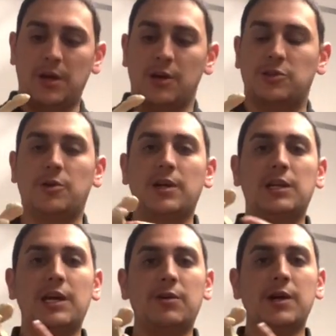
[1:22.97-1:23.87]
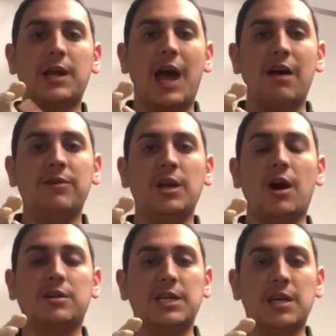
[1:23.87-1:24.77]
So the glenoid cavity
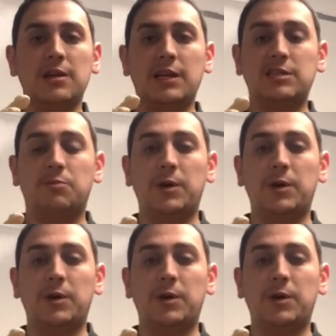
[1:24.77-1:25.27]
articulates